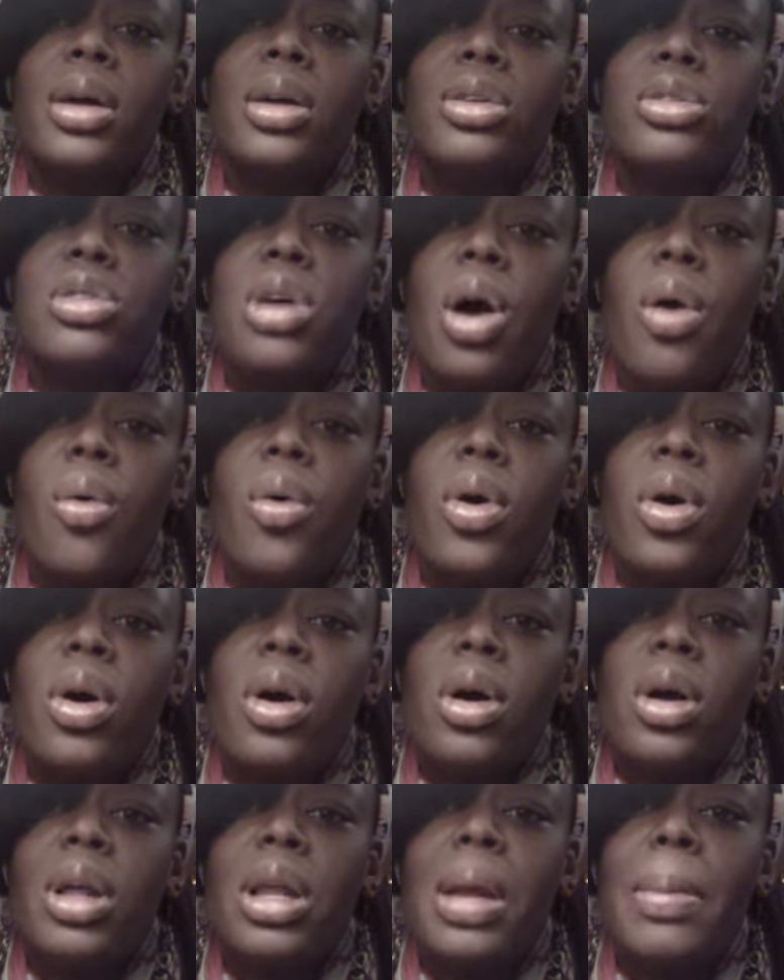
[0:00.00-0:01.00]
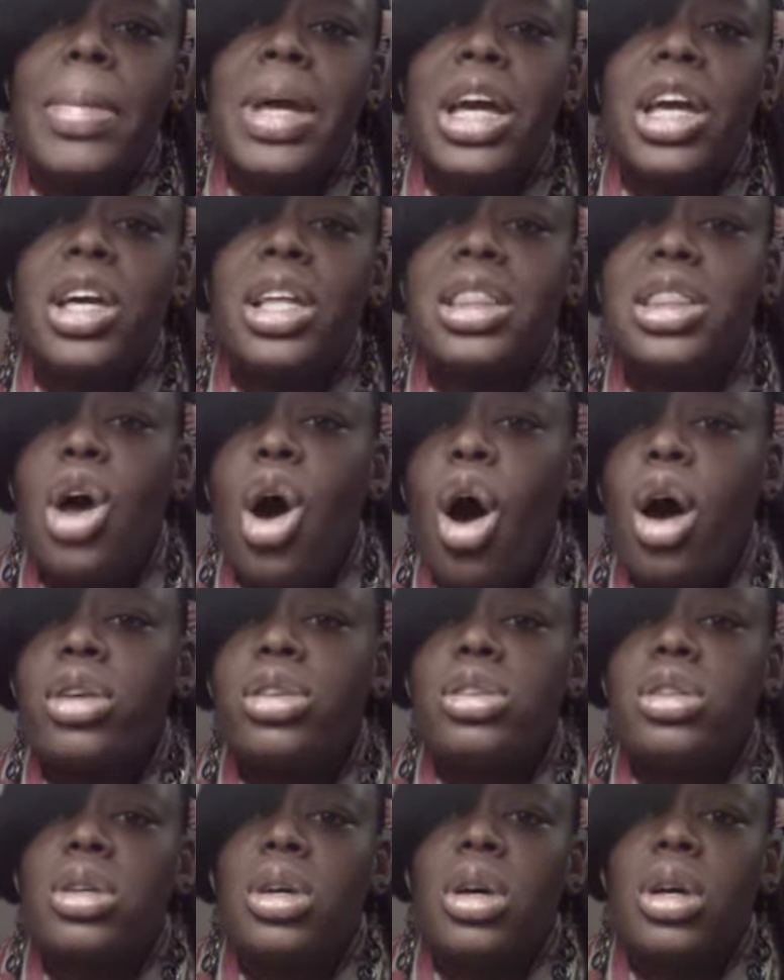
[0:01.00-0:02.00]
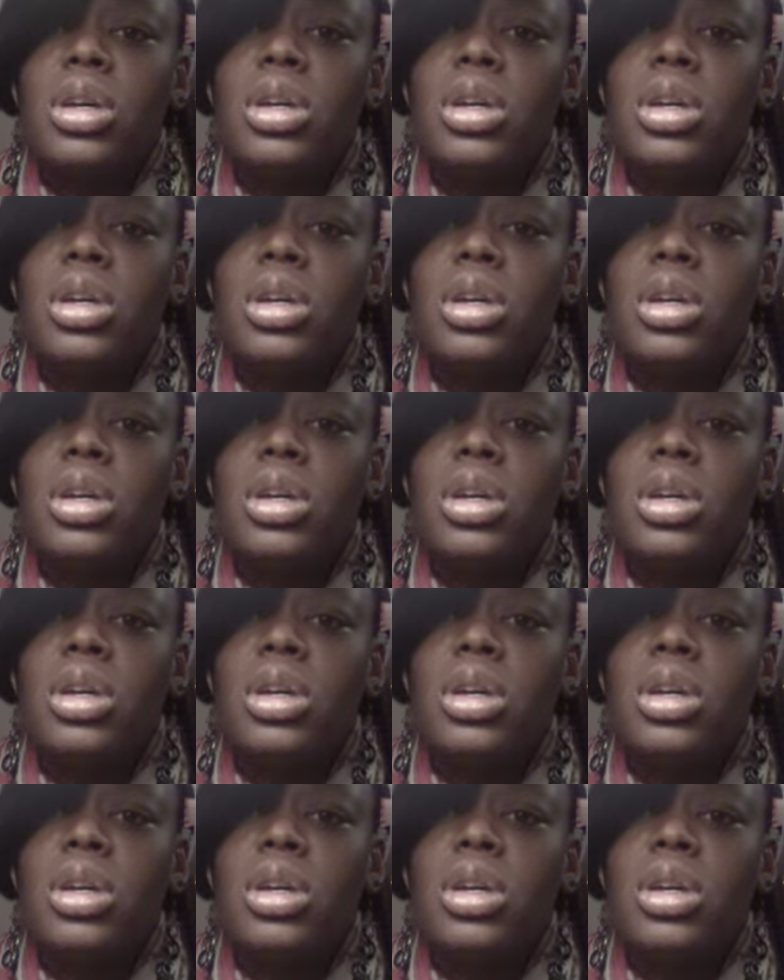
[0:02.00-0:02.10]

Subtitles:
So, let me hear your thoughts.